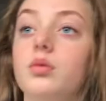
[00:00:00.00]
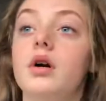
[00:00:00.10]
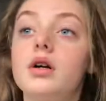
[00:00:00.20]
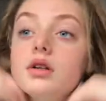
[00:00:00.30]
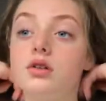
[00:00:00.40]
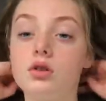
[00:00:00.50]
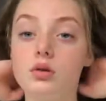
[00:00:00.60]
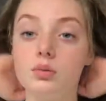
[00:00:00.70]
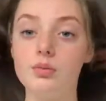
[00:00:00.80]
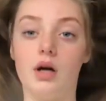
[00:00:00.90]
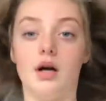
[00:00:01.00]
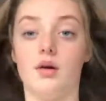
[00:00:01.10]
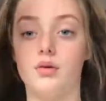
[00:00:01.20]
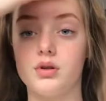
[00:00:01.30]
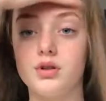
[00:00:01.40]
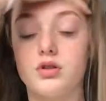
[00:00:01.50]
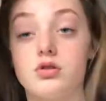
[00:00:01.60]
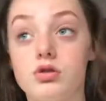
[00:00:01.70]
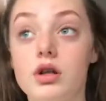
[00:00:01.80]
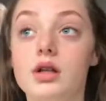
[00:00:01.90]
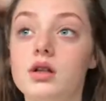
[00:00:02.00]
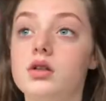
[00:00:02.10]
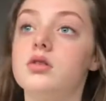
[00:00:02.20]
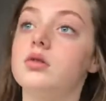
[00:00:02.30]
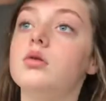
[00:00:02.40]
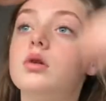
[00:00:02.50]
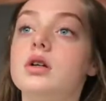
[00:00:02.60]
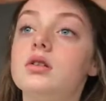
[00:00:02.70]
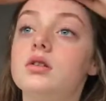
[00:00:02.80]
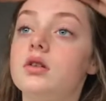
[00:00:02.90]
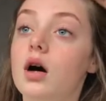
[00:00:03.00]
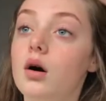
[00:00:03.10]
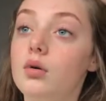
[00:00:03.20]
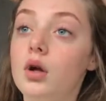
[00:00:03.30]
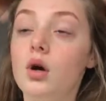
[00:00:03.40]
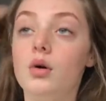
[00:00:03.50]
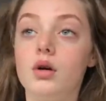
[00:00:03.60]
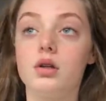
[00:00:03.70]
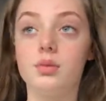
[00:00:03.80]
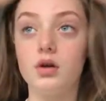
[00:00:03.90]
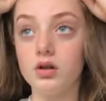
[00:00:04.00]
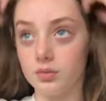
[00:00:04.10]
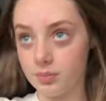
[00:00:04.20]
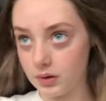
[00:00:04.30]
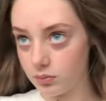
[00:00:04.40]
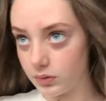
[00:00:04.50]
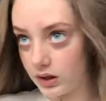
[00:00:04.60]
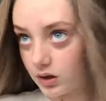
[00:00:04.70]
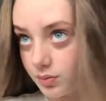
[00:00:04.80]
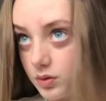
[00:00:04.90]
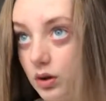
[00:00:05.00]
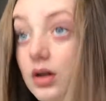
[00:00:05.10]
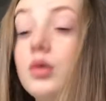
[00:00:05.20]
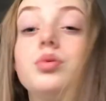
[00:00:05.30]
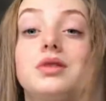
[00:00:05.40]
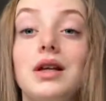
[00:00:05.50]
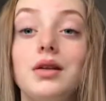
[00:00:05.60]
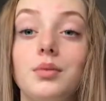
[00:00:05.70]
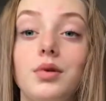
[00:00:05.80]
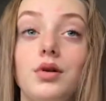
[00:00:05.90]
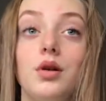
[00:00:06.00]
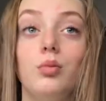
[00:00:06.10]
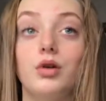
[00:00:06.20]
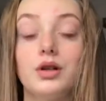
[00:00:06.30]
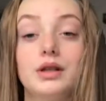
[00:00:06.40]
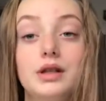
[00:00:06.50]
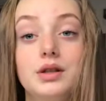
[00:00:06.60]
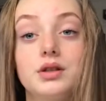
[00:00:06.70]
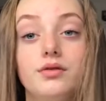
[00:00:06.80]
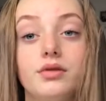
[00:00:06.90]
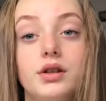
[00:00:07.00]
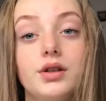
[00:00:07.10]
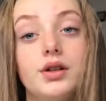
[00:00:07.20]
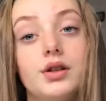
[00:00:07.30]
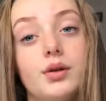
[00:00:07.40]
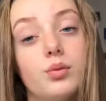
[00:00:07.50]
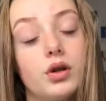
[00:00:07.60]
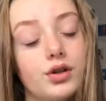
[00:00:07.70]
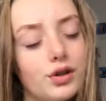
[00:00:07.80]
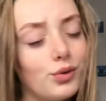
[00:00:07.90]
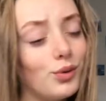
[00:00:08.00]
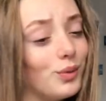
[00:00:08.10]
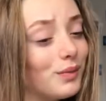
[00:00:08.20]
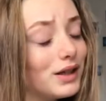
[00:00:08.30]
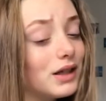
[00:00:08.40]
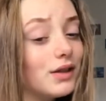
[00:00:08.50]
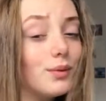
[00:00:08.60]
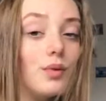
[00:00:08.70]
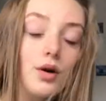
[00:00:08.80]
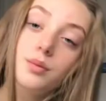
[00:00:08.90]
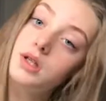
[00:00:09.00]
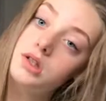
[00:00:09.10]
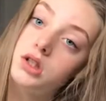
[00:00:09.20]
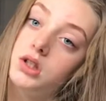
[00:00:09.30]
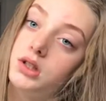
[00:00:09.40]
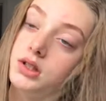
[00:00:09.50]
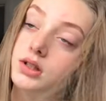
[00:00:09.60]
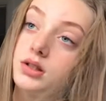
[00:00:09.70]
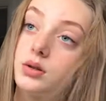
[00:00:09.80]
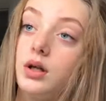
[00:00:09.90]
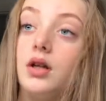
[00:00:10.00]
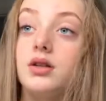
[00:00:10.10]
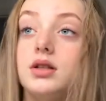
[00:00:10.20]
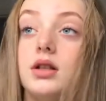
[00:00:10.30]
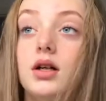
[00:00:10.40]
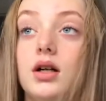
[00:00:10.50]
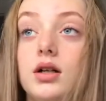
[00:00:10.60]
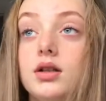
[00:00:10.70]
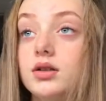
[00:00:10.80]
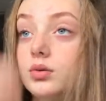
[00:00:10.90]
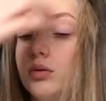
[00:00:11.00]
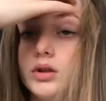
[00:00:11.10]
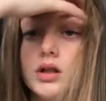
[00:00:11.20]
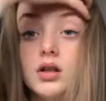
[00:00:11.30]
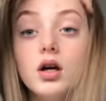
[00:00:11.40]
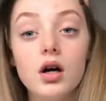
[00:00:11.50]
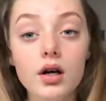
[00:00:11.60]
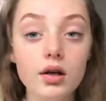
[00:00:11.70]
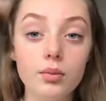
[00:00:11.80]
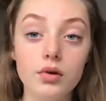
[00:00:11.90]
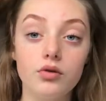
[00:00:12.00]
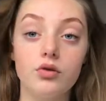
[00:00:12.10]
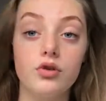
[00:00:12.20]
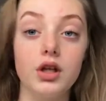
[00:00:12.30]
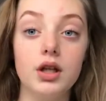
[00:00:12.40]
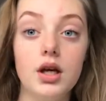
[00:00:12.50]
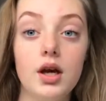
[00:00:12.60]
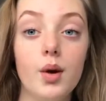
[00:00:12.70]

we're gonna do my hair, we're gonna straighten it so it's down. We're gonna put on a bit of makeup so I look presentable, and we're gonna eat something, and then we're gonna go to my nail appointment. So I'll see you guys when I am ready.